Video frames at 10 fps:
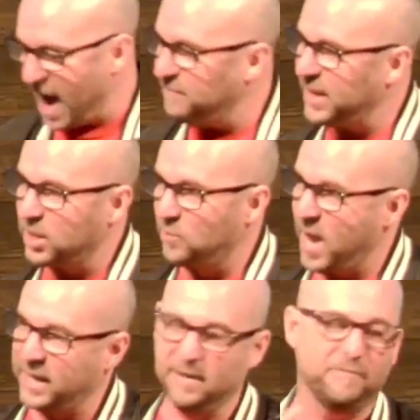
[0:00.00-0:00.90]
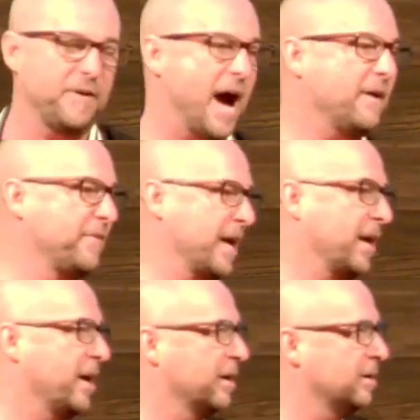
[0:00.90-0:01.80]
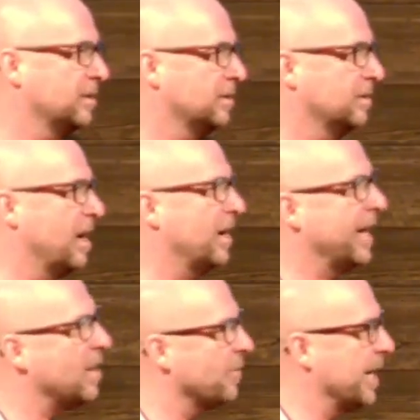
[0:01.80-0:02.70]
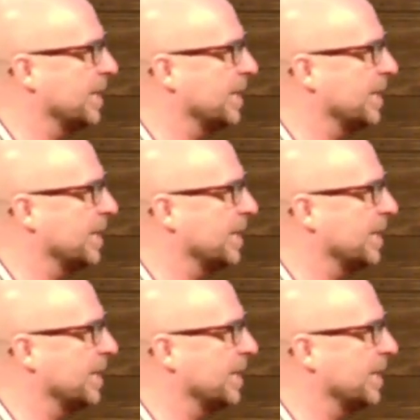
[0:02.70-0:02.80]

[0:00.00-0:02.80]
that are ready and five that are not ready.